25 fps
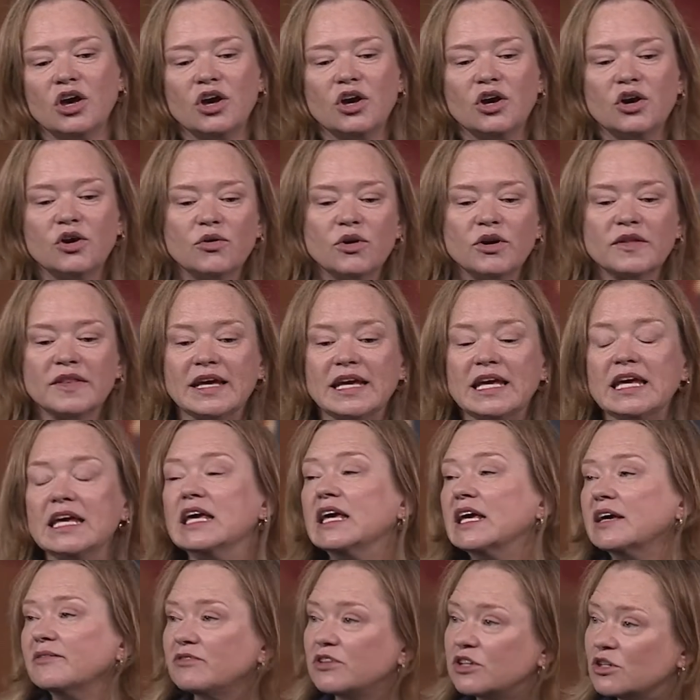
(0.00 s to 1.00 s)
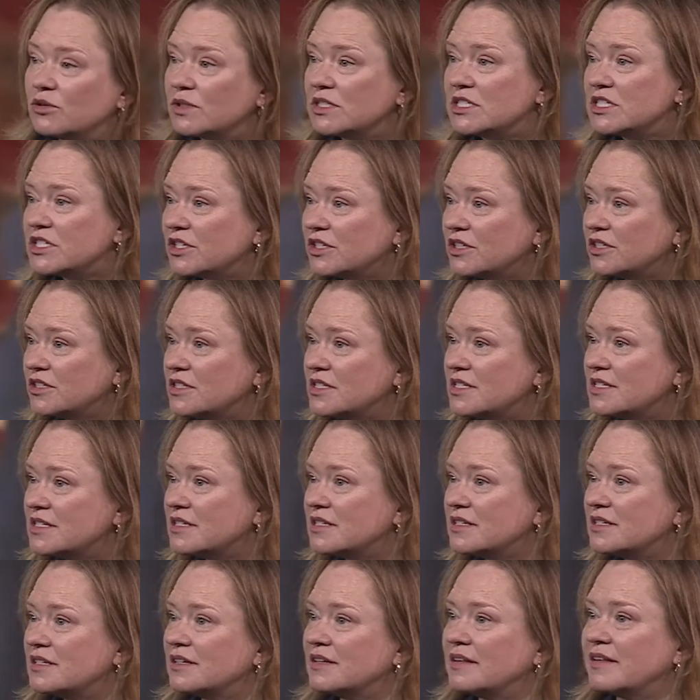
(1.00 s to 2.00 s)
who are the key
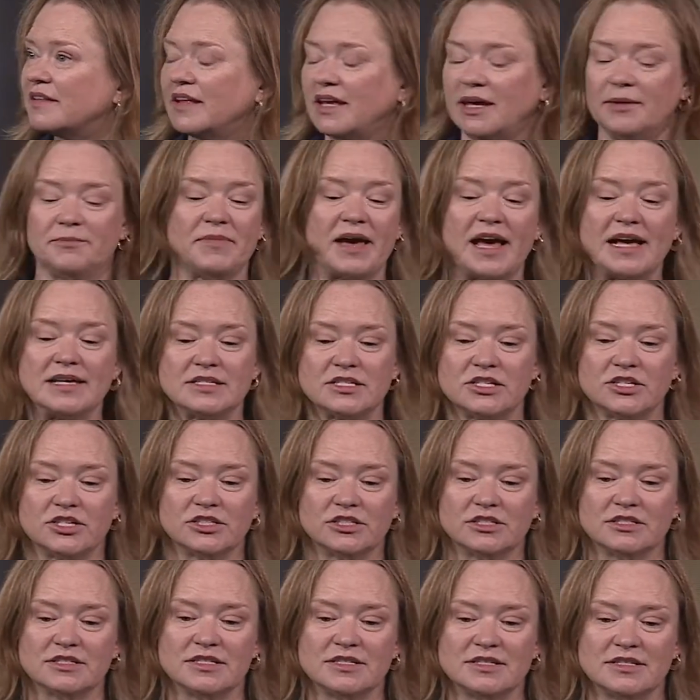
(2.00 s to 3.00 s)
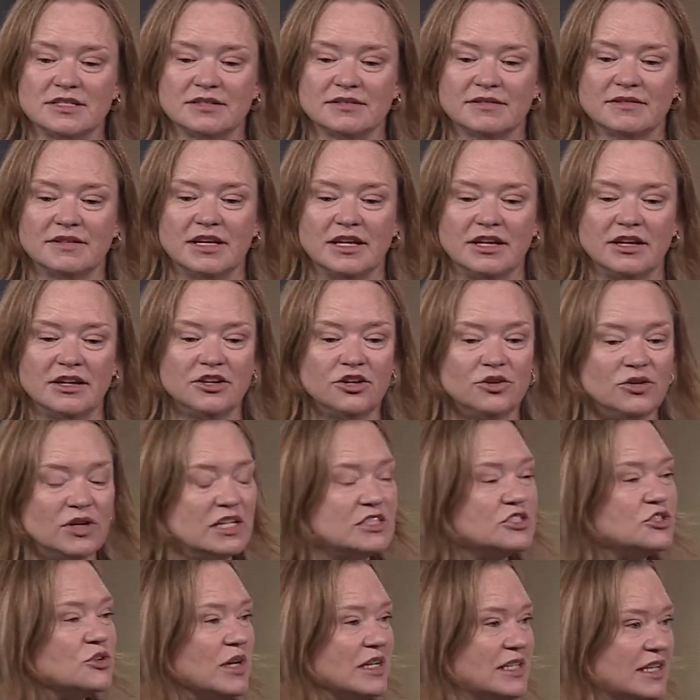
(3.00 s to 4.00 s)
influencers, the ambassadors that you
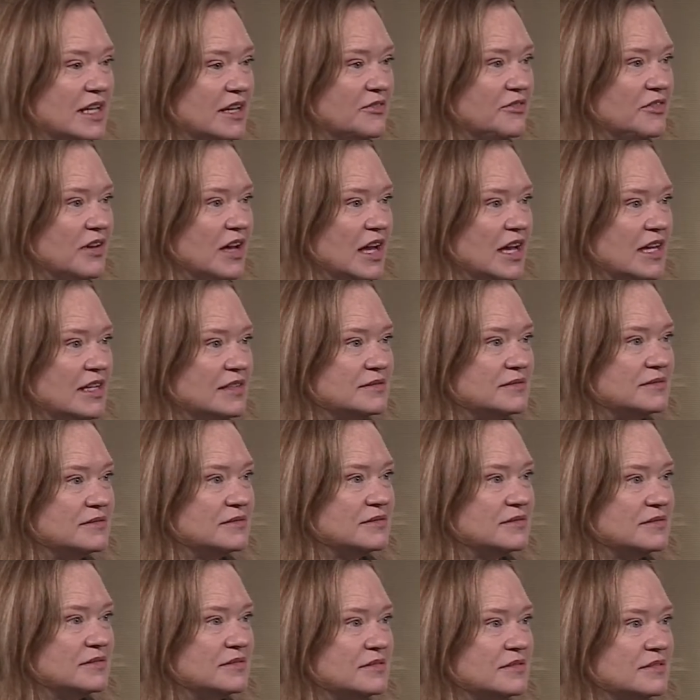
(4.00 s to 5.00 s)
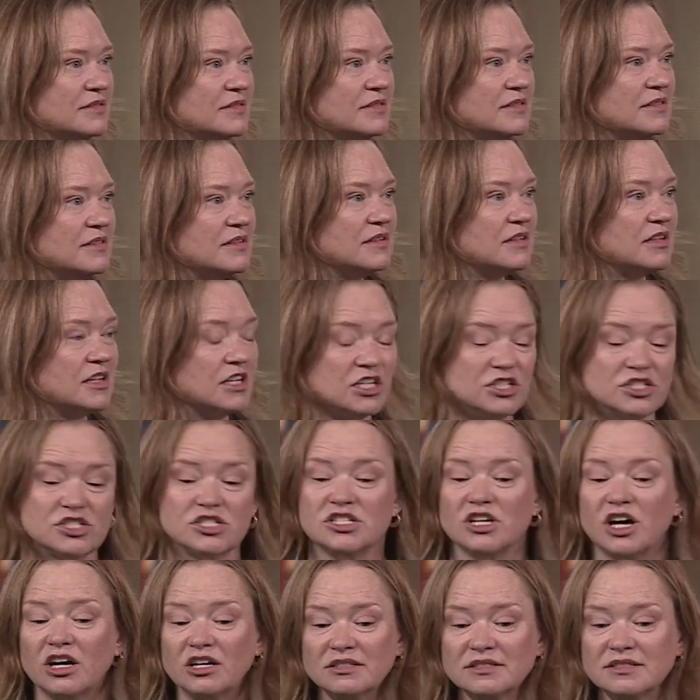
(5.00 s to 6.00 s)
need to identify,
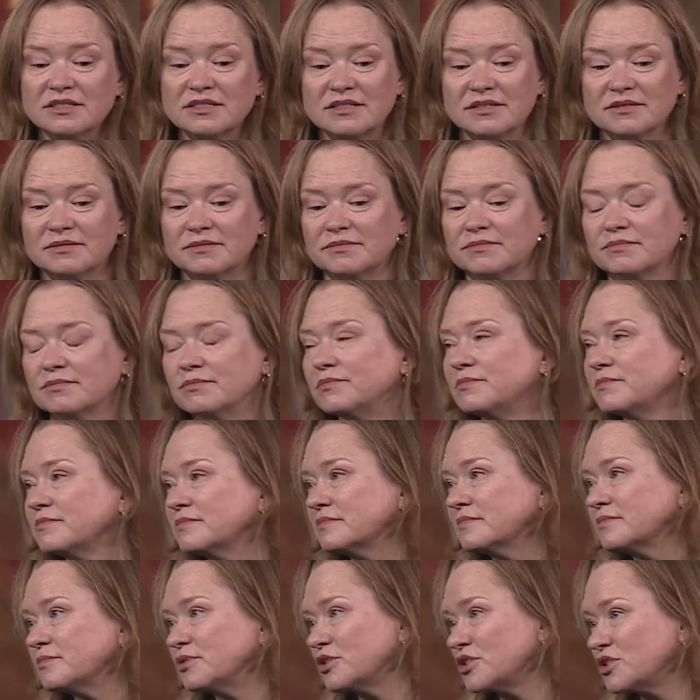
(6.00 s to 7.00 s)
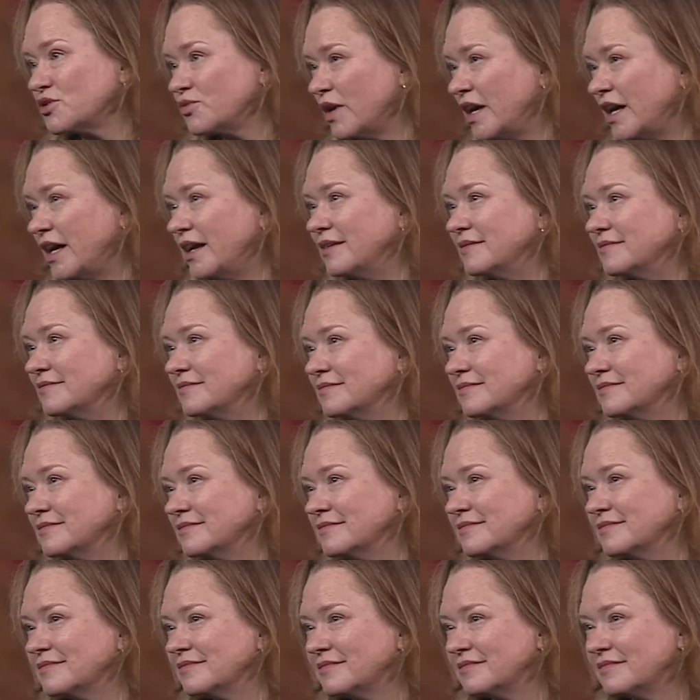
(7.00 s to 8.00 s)
consult, persuade,
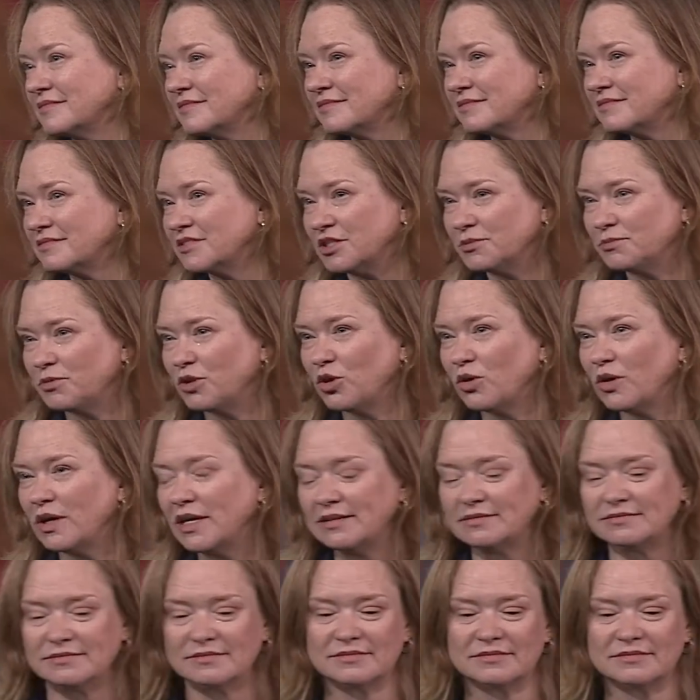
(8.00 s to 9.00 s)
deploy.